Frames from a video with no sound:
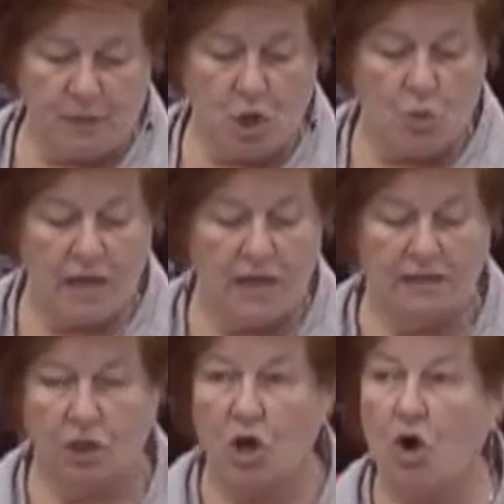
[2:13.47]

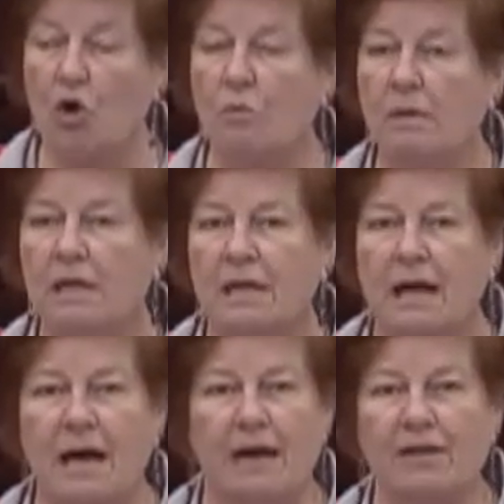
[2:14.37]
Pinoka, Lacombe,
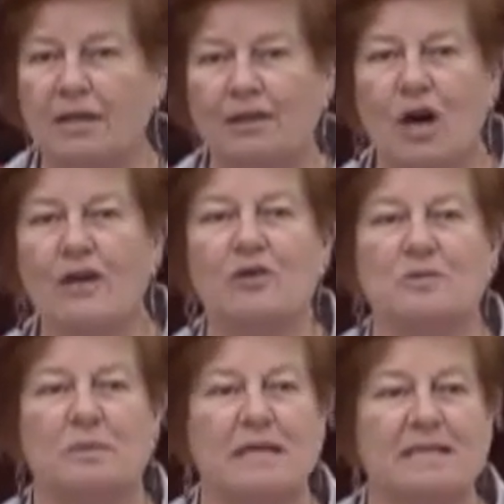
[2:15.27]
a lot of
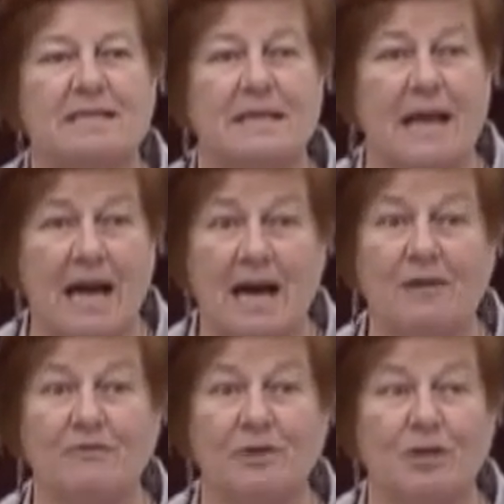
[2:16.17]
those places that
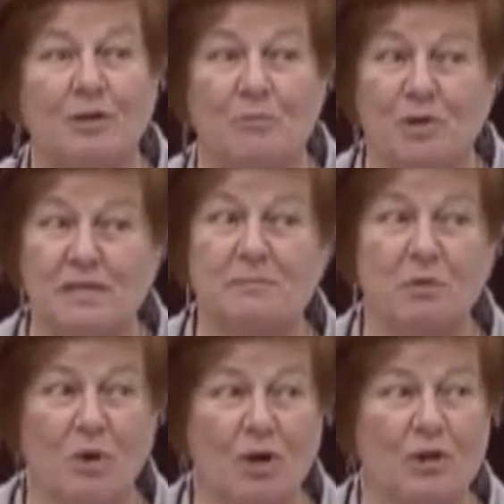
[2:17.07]
have
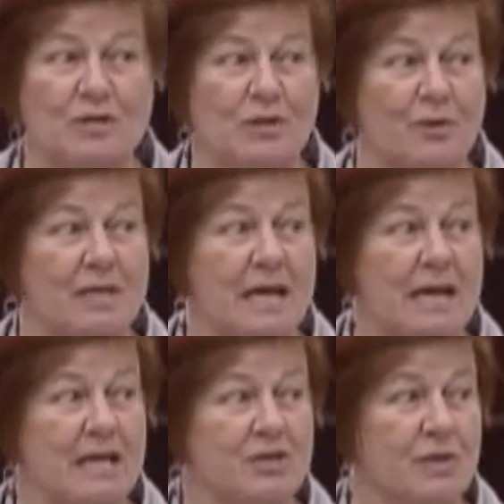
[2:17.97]
municipal workers that are in
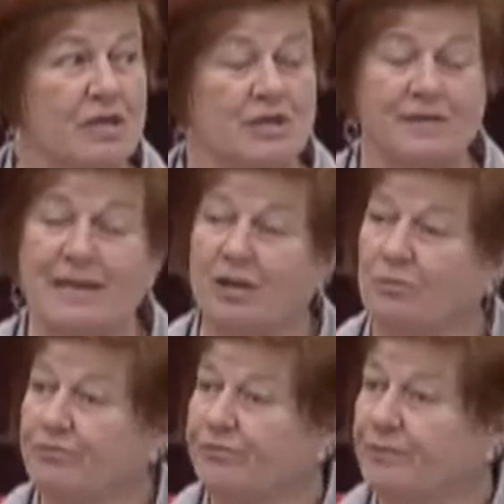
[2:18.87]
that age range, and they
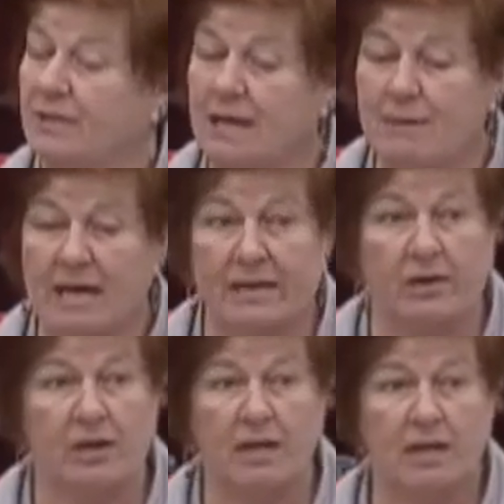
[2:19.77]
go, I'm out of
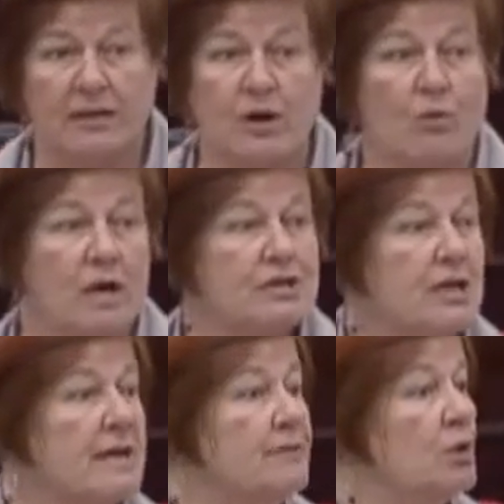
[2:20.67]
here. You know, why
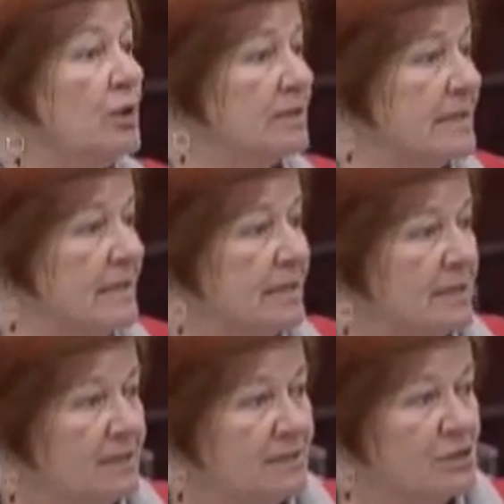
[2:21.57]
should I have loyalty
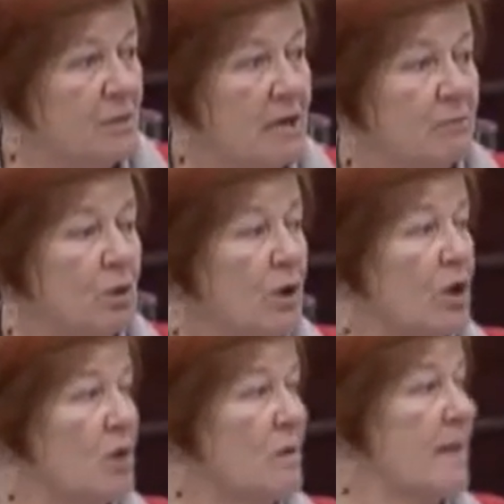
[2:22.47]
to my employer
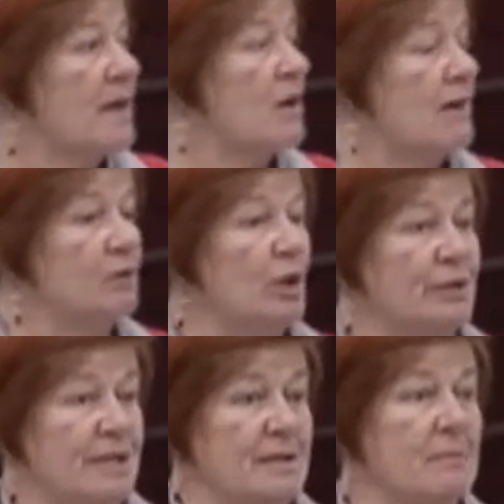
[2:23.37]
here when they don't have
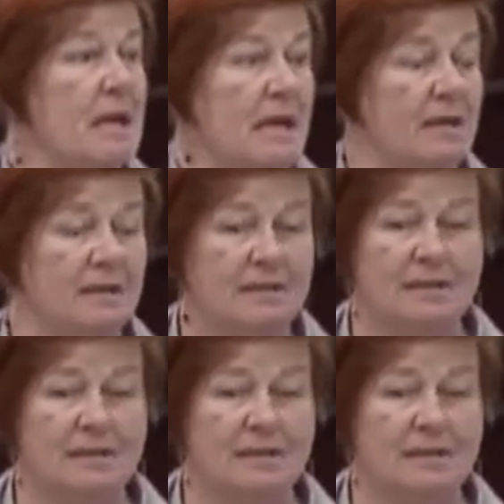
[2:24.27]
loyalty to me?